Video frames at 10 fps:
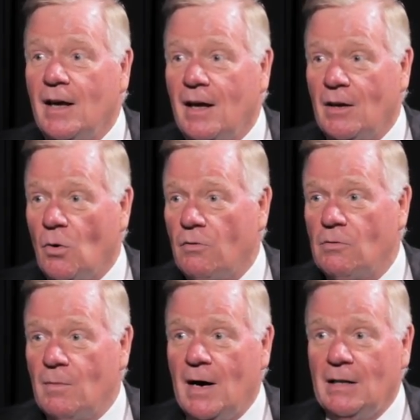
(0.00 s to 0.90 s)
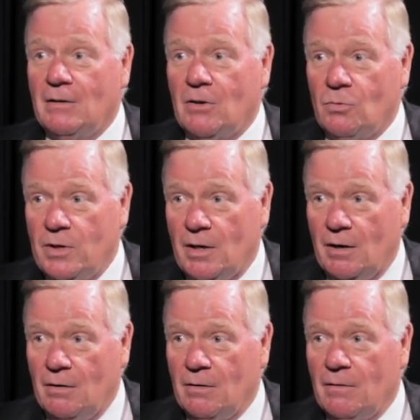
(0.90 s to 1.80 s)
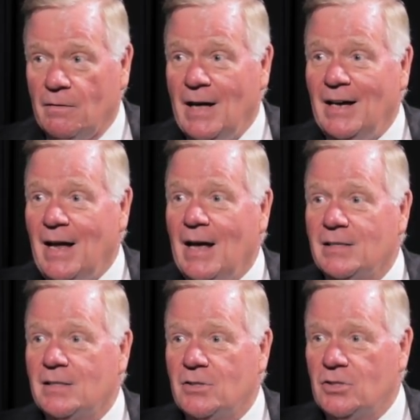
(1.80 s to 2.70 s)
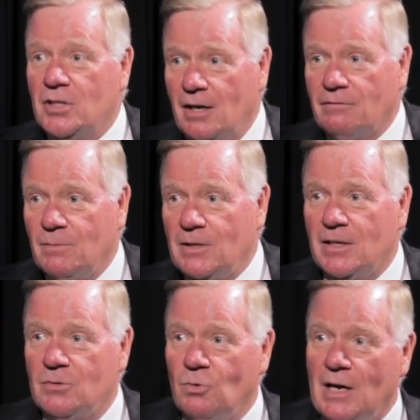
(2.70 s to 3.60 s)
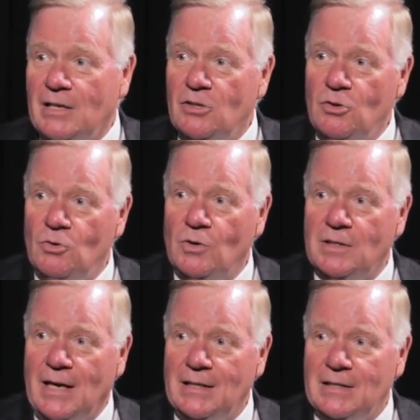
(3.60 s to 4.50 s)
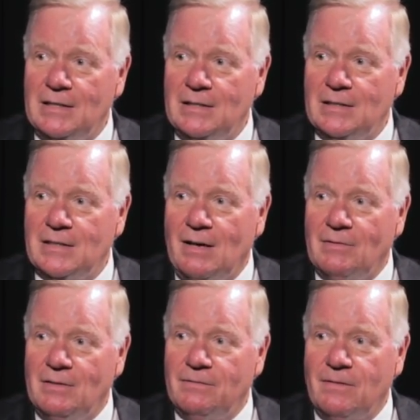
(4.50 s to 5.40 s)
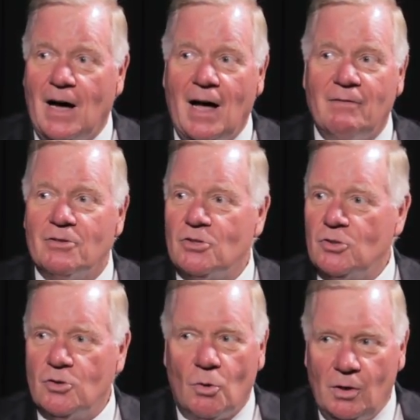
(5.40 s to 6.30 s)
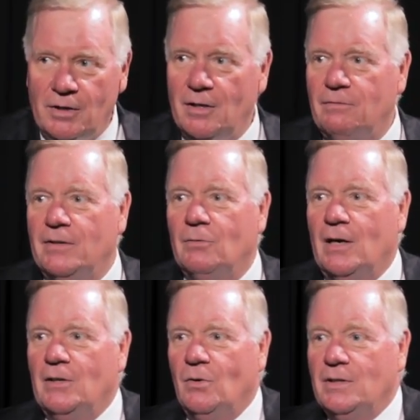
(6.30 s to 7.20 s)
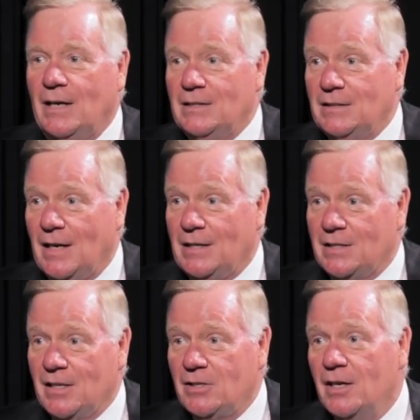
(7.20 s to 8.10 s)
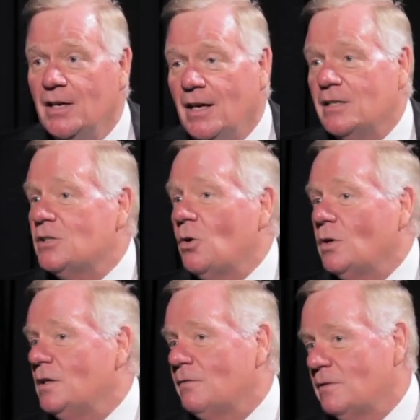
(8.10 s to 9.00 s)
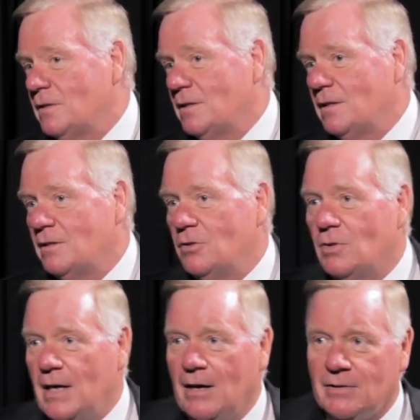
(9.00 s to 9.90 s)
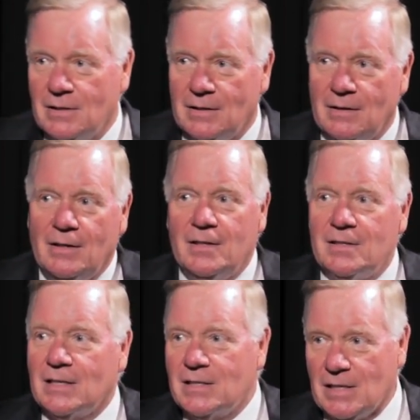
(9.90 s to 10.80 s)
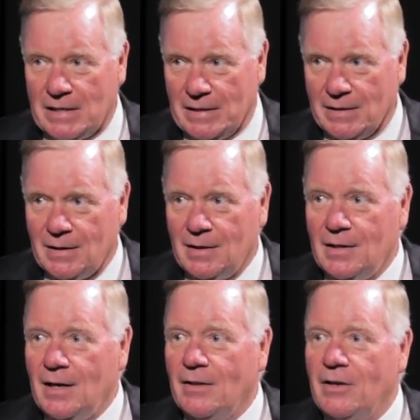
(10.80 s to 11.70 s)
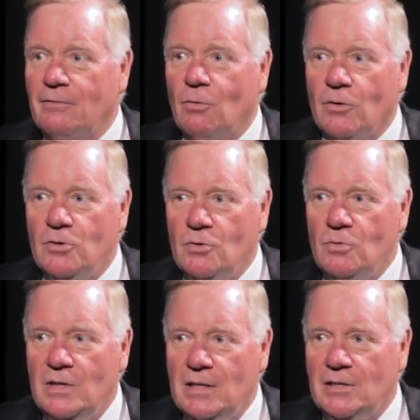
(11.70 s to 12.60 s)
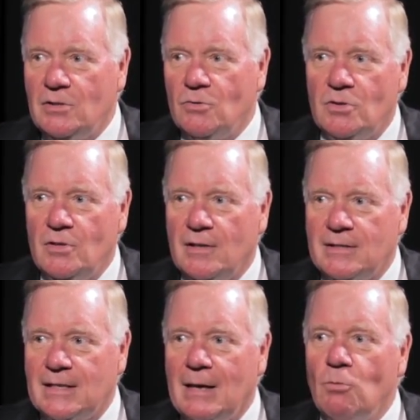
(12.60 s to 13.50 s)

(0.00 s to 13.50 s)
And over my career, that has to shift because mm -hmm. what I mm. knew in 1975 is totally different than what I know in 1996, and it's totally different than in 2016. Mm. And therefore, you need to, you, the same